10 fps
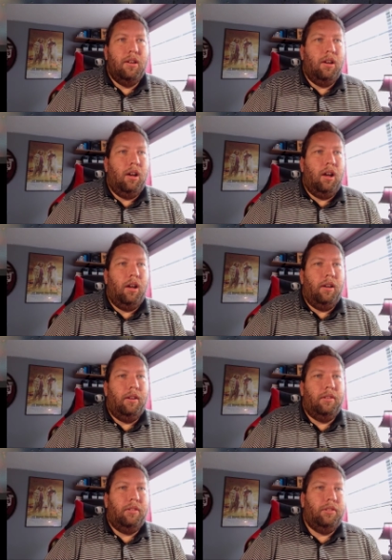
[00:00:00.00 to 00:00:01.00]
Uh,
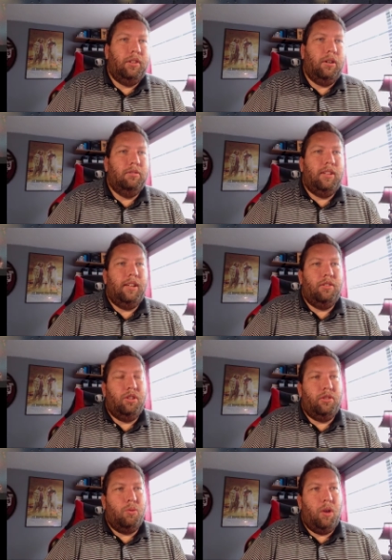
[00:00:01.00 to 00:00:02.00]
so that's
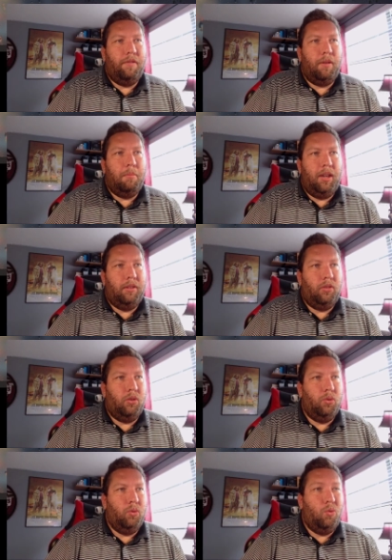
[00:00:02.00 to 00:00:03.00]
just a way for me
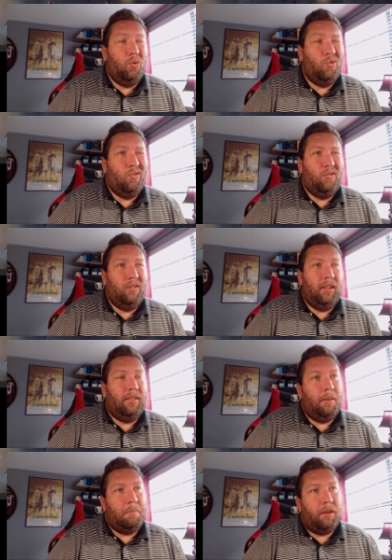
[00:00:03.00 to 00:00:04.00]
to
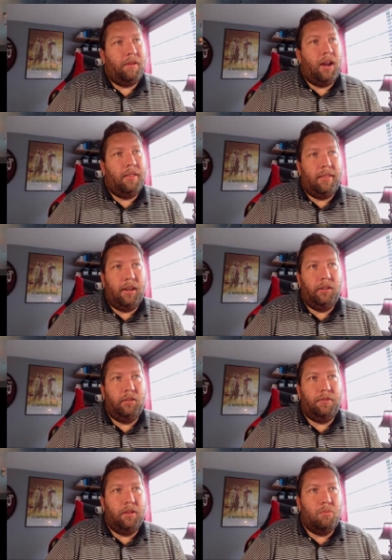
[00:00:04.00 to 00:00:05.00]
simplify things
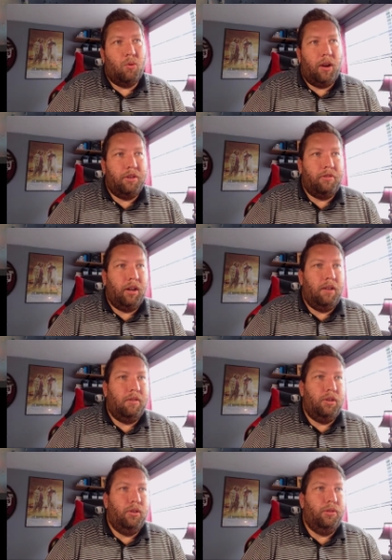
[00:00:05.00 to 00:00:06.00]
for the more entry level
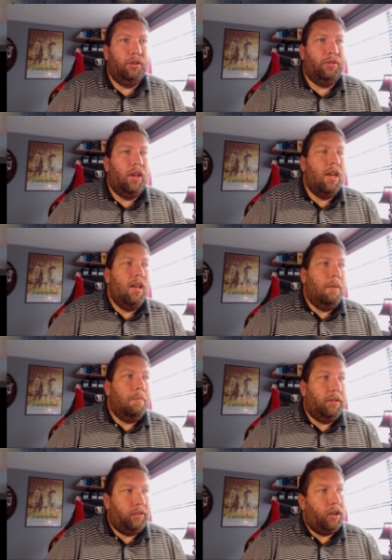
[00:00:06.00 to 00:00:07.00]
users,
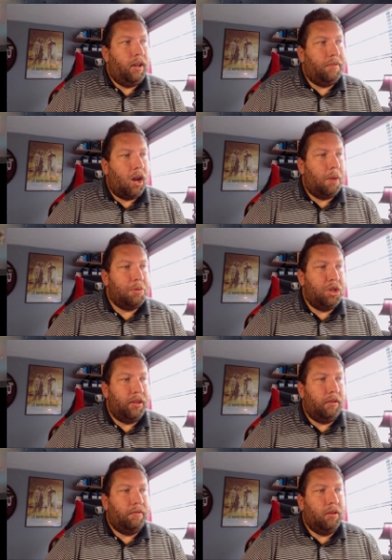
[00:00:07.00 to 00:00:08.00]
but still have an option
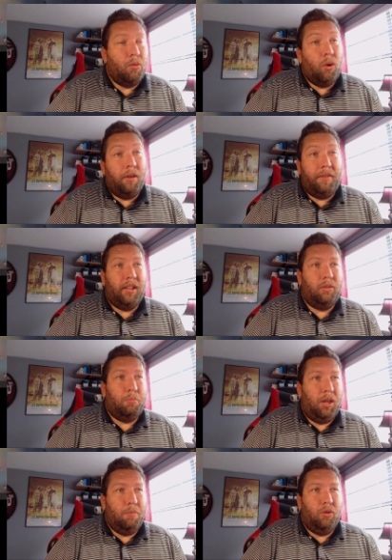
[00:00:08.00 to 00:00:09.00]
there for the more advanced
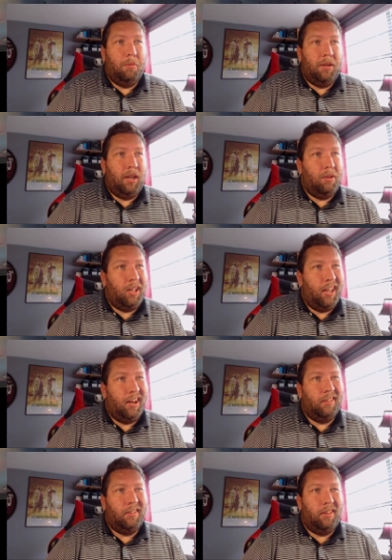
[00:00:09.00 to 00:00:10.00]
people to be able to get
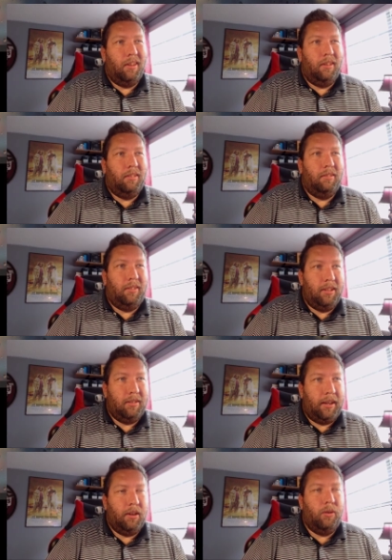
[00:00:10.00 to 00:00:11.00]
into the
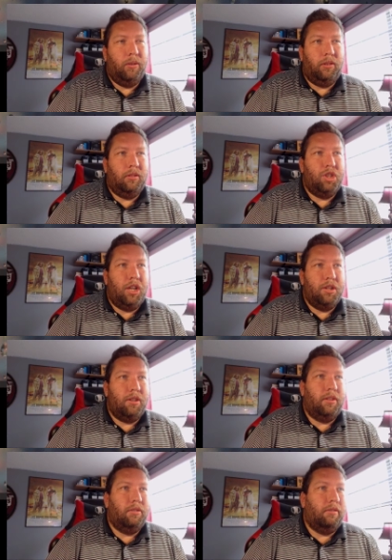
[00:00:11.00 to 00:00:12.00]
details and change
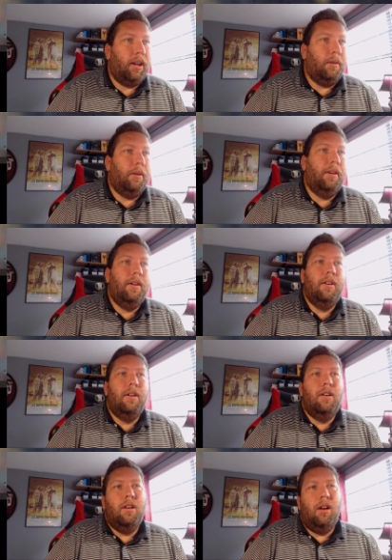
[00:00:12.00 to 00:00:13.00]
things around.
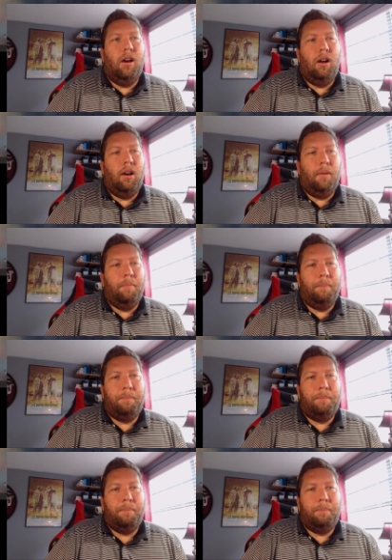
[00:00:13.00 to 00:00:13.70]
Um,